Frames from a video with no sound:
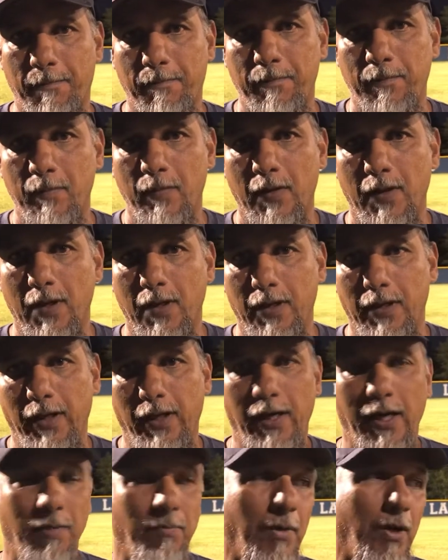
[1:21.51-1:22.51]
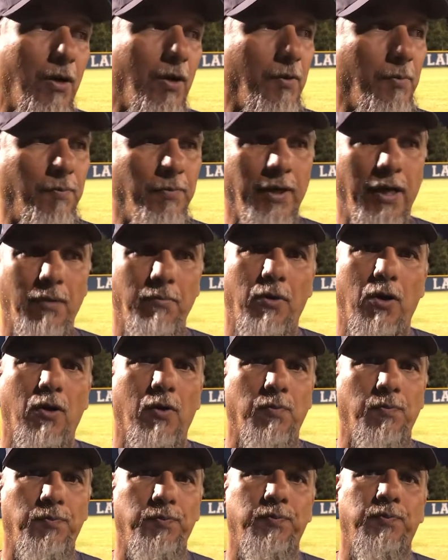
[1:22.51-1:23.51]
I mean, yeah, that ball that
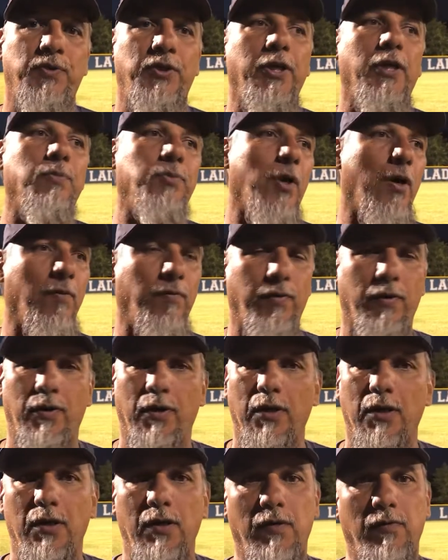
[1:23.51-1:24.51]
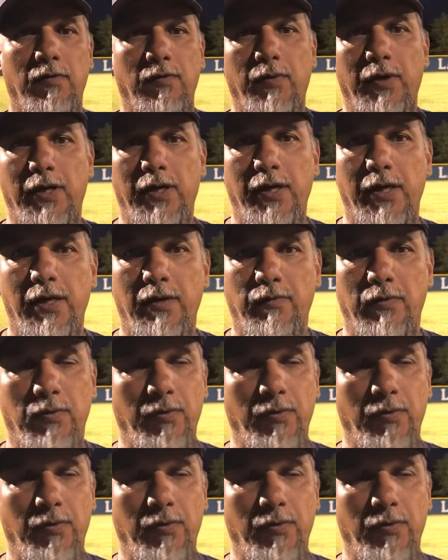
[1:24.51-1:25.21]
ball tips off her glove or whatever.